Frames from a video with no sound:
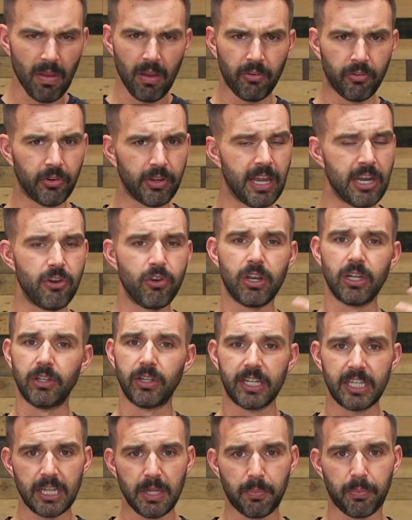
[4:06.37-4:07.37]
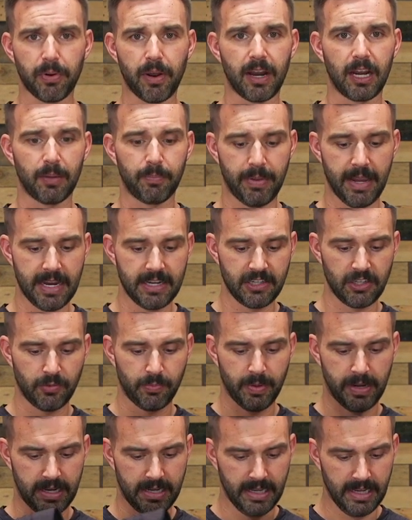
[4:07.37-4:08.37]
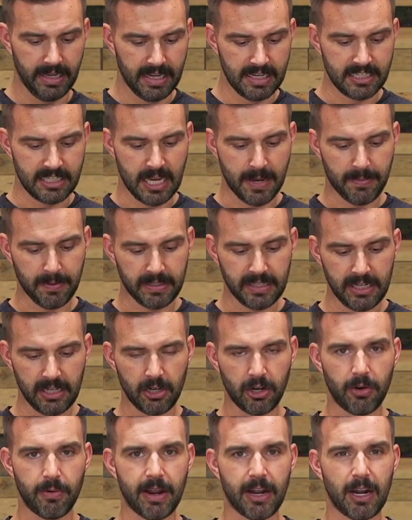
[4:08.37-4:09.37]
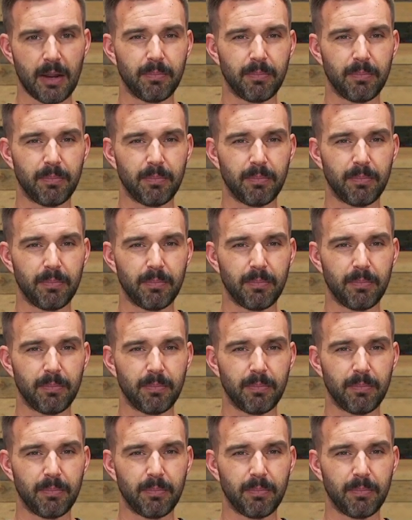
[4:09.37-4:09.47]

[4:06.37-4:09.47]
So again, you can look at the product pages, but typically you're around,